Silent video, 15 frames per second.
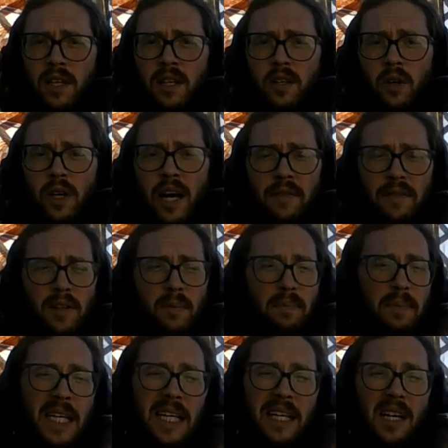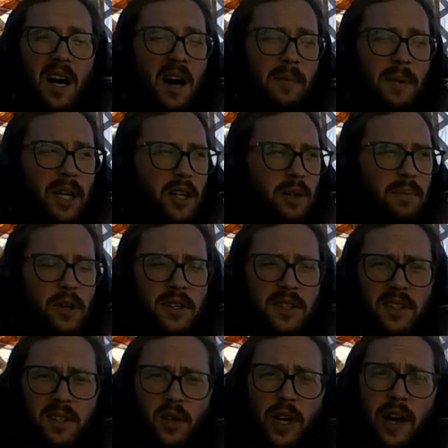Don't I have to become a good
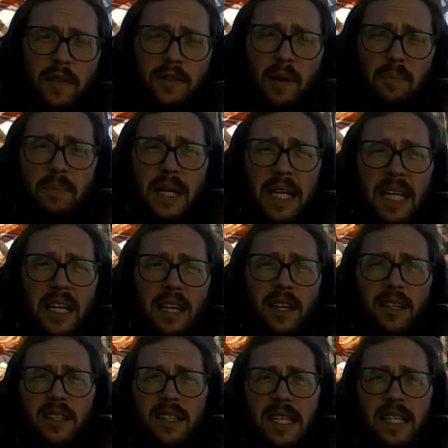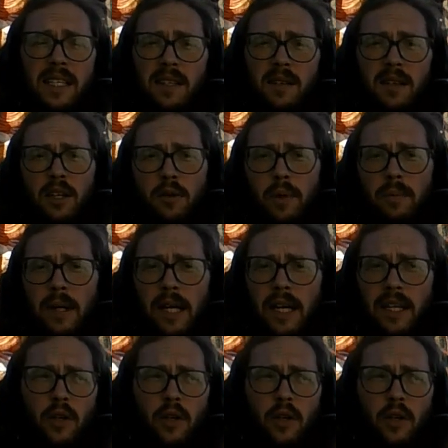person? Don't I have to be a decent human being?